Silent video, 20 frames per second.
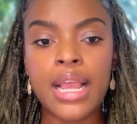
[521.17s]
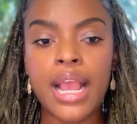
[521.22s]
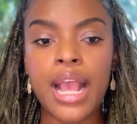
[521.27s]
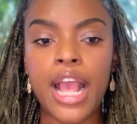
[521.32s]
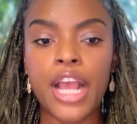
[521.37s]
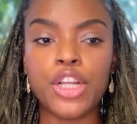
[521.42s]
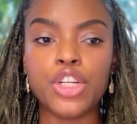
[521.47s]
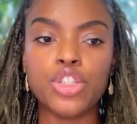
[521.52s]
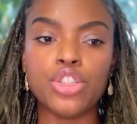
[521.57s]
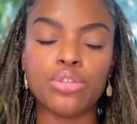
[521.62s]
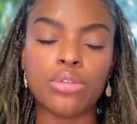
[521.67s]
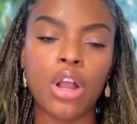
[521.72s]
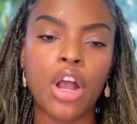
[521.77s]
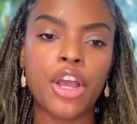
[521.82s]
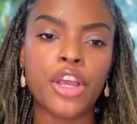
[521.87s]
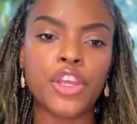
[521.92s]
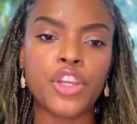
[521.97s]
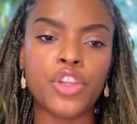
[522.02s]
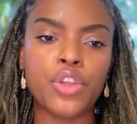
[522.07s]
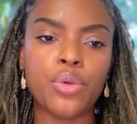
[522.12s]
and
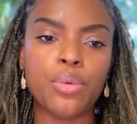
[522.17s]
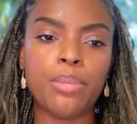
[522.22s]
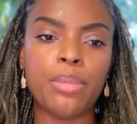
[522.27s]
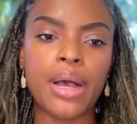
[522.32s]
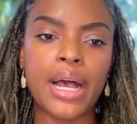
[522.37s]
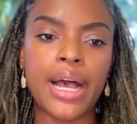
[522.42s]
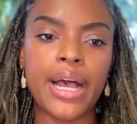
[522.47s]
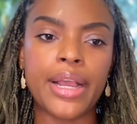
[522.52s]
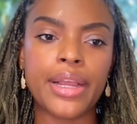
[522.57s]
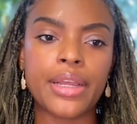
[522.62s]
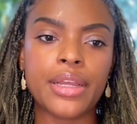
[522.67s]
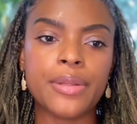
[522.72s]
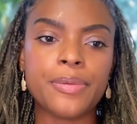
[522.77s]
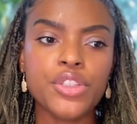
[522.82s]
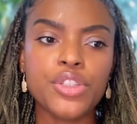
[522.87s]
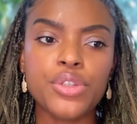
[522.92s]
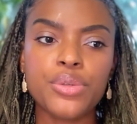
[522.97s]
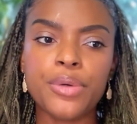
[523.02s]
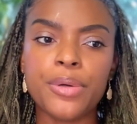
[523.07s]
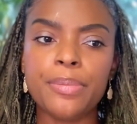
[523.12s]
drawing you back
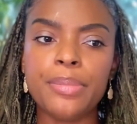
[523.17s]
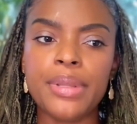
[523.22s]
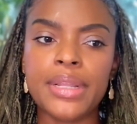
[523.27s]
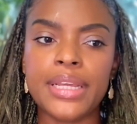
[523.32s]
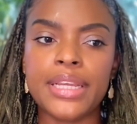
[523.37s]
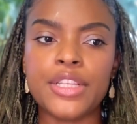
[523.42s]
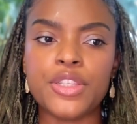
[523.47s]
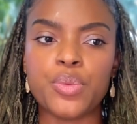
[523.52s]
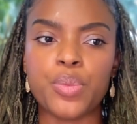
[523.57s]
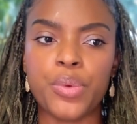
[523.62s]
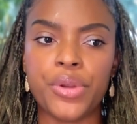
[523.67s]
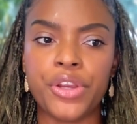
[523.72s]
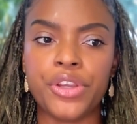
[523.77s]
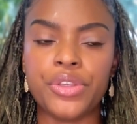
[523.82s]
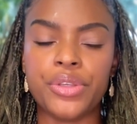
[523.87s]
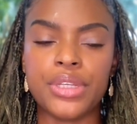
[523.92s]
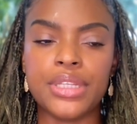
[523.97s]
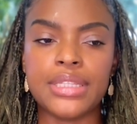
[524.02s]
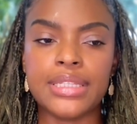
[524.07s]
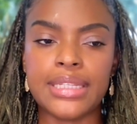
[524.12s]
to a place where
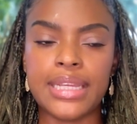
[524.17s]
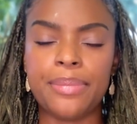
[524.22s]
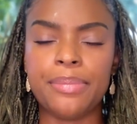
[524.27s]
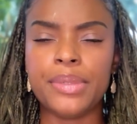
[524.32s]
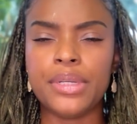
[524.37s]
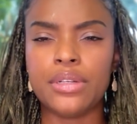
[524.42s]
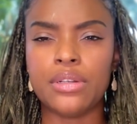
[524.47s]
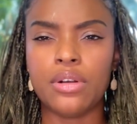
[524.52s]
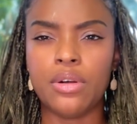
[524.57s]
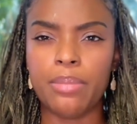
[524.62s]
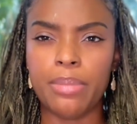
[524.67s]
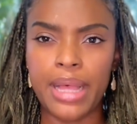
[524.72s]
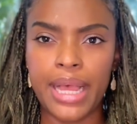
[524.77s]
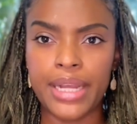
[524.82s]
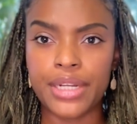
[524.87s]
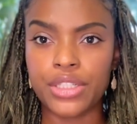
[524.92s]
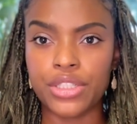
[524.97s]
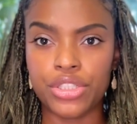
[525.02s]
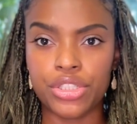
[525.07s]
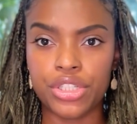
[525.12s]
you can say, I'm going to go
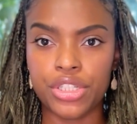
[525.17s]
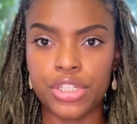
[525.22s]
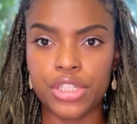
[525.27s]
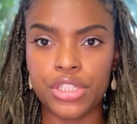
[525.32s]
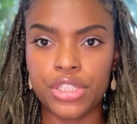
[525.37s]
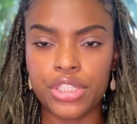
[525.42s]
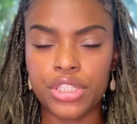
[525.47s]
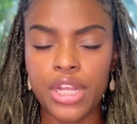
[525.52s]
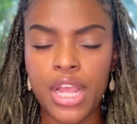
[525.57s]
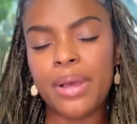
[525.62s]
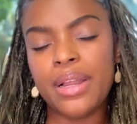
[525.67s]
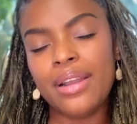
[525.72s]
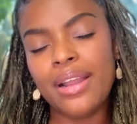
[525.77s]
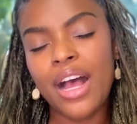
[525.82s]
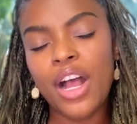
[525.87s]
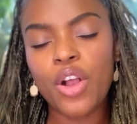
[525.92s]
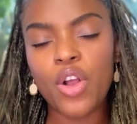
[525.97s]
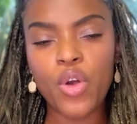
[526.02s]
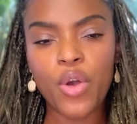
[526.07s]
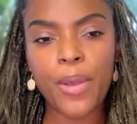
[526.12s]
back to church. But
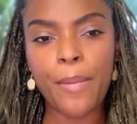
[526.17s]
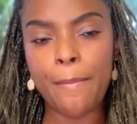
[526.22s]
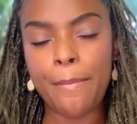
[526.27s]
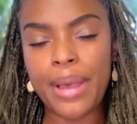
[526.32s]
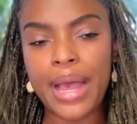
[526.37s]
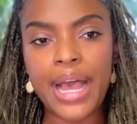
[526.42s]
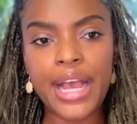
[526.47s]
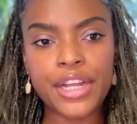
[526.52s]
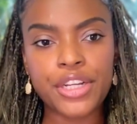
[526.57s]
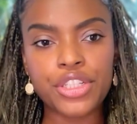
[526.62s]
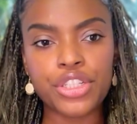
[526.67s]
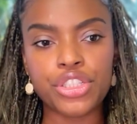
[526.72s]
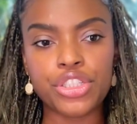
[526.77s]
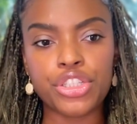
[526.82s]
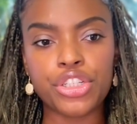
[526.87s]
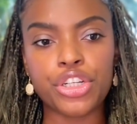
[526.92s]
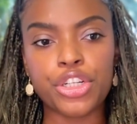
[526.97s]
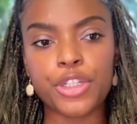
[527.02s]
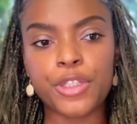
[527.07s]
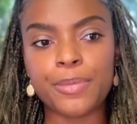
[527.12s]
not going back to
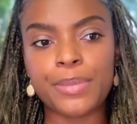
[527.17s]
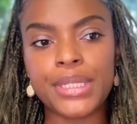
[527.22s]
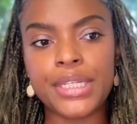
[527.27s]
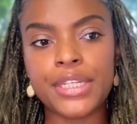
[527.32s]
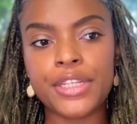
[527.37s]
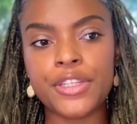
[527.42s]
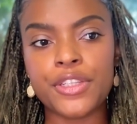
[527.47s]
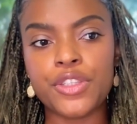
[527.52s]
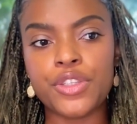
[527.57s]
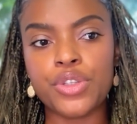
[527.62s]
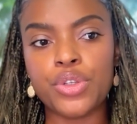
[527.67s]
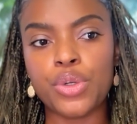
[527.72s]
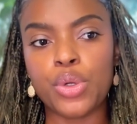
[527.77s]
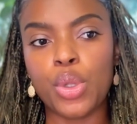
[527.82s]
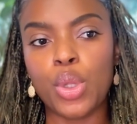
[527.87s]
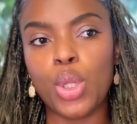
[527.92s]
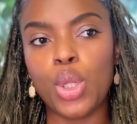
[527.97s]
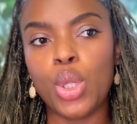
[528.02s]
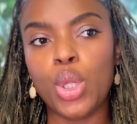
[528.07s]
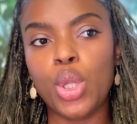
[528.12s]
church because you're
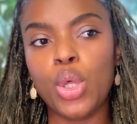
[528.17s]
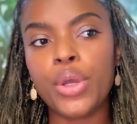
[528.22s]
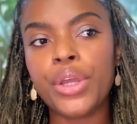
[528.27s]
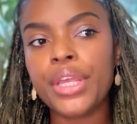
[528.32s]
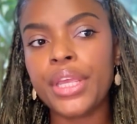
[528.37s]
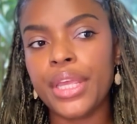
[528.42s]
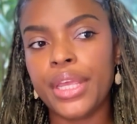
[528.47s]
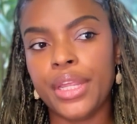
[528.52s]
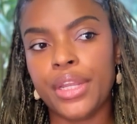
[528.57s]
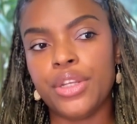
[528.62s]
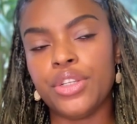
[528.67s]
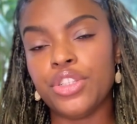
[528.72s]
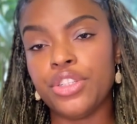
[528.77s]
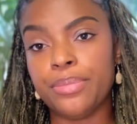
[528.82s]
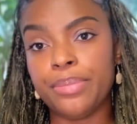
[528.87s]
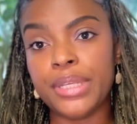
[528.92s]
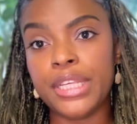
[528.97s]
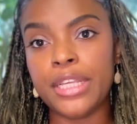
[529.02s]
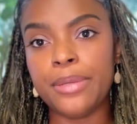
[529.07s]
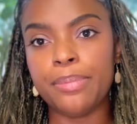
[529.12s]
looking to
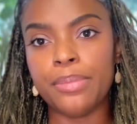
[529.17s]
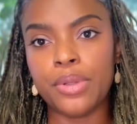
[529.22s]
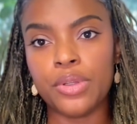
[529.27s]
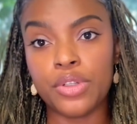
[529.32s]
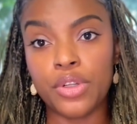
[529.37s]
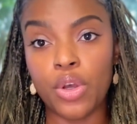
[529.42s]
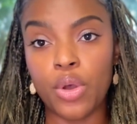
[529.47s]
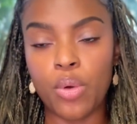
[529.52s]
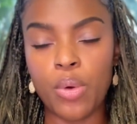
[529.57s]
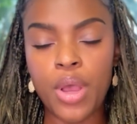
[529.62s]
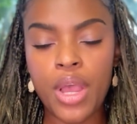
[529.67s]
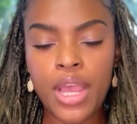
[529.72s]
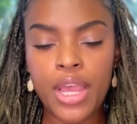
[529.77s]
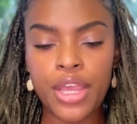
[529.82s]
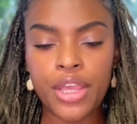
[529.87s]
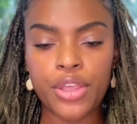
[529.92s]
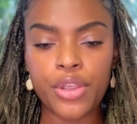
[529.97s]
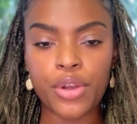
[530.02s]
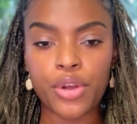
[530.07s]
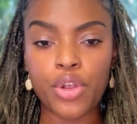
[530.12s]
people. No,
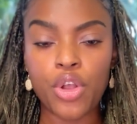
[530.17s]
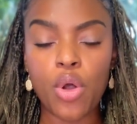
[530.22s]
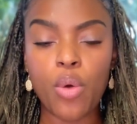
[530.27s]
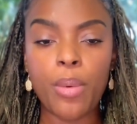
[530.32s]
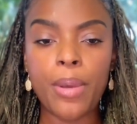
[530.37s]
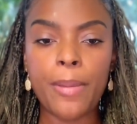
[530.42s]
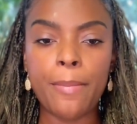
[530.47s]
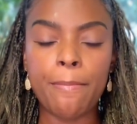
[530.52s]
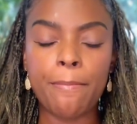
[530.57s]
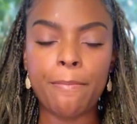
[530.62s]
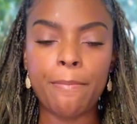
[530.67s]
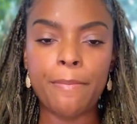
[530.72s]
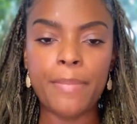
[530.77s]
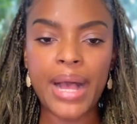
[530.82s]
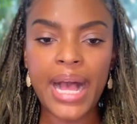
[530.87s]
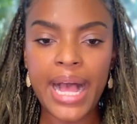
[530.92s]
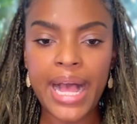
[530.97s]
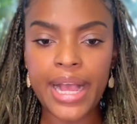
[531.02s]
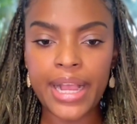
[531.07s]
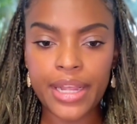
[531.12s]
you're going
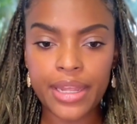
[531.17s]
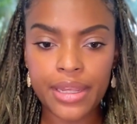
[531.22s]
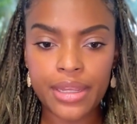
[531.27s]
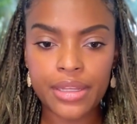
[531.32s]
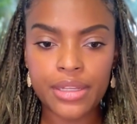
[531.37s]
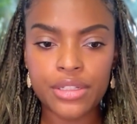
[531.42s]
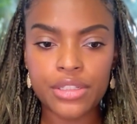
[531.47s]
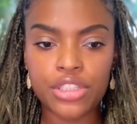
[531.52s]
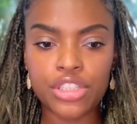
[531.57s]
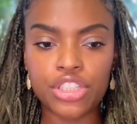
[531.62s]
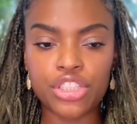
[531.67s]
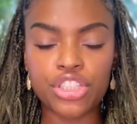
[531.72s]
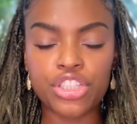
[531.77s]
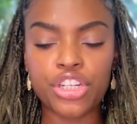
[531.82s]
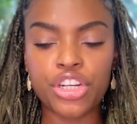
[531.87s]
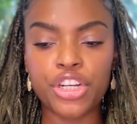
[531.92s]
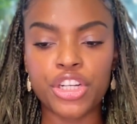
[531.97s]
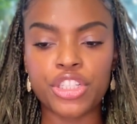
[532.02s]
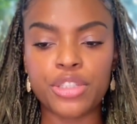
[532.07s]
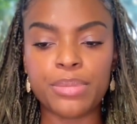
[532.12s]
back to
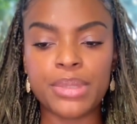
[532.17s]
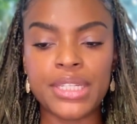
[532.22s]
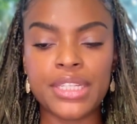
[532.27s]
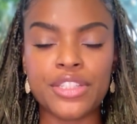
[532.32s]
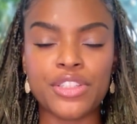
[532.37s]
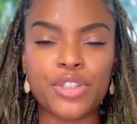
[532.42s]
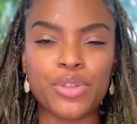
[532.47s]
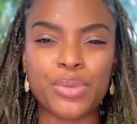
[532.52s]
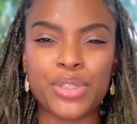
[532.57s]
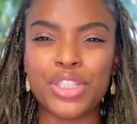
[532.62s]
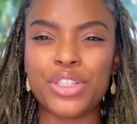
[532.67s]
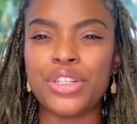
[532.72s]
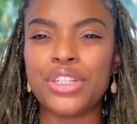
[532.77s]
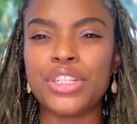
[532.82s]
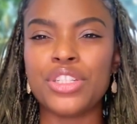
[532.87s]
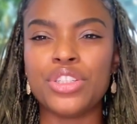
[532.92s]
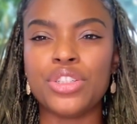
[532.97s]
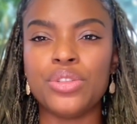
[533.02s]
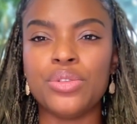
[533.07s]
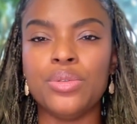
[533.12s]
church because you're
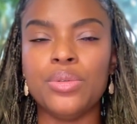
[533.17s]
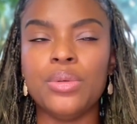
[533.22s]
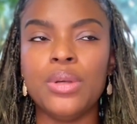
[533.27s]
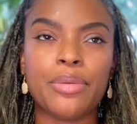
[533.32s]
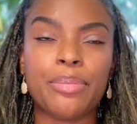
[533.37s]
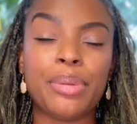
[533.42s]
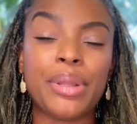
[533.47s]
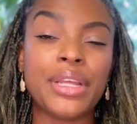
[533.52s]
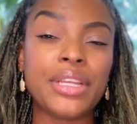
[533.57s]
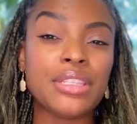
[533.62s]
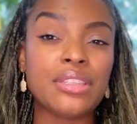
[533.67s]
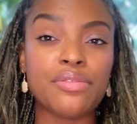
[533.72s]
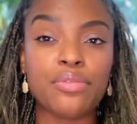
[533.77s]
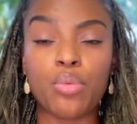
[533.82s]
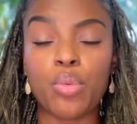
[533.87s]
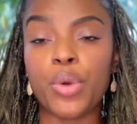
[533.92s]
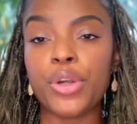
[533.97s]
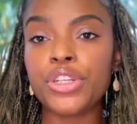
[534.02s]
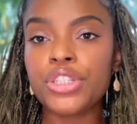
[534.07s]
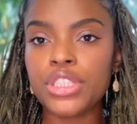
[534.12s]
returning to a place of
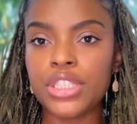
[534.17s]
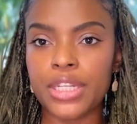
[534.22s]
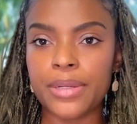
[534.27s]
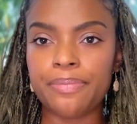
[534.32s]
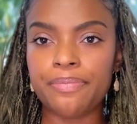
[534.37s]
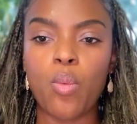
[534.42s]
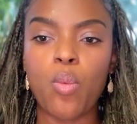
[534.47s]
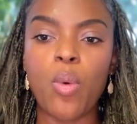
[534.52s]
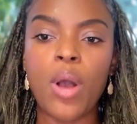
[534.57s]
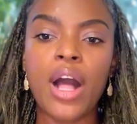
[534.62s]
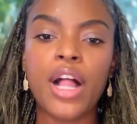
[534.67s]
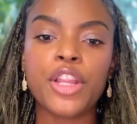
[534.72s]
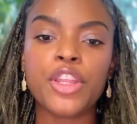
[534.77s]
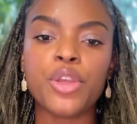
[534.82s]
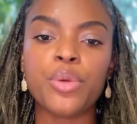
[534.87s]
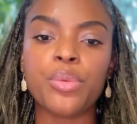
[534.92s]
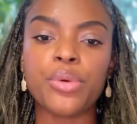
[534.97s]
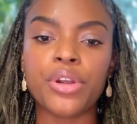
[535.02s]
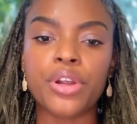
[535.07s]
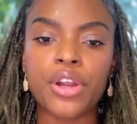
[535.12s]
worship. While
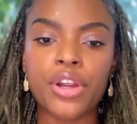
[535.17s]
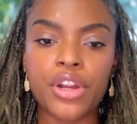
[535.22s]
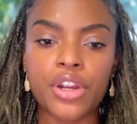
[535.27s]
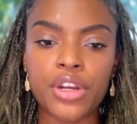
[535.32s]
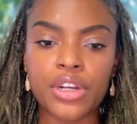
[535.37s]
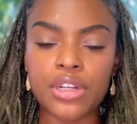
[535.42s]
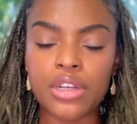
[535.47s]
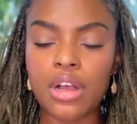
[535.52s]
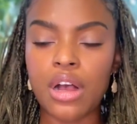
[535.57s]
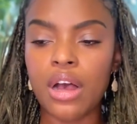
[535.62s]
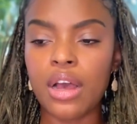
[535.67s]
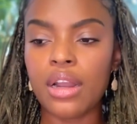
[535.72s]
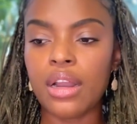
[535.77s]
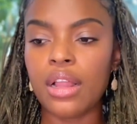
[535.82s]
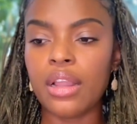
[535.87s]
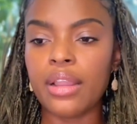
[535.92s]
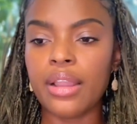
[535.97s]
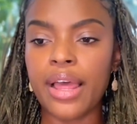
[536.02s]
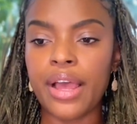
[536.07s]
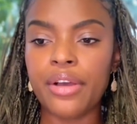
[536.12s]
you were hurt, God
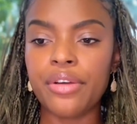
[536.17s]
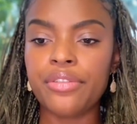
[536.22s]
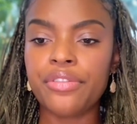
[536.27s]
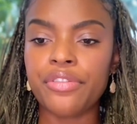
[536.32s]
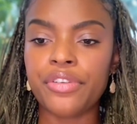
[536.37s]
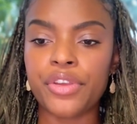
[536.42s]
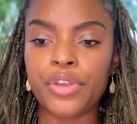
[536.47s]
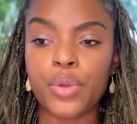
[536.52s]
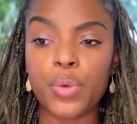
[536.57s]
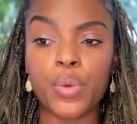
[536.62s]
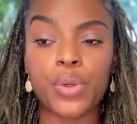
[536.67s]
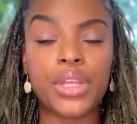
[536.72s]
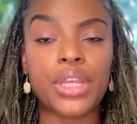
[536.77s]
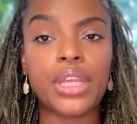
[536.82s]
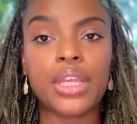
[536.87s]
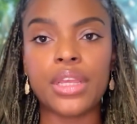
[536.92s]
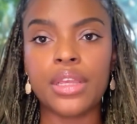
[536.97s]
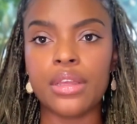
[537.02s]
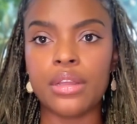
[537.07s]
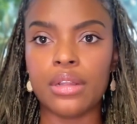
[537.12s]
allowed for you to
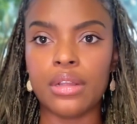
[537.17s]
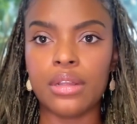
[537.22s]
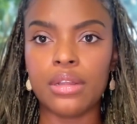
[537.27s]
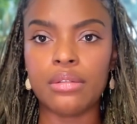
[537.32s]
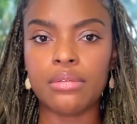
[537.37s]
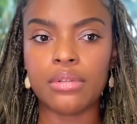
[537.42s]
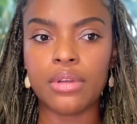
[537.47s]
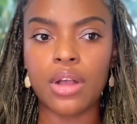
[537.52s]
heal.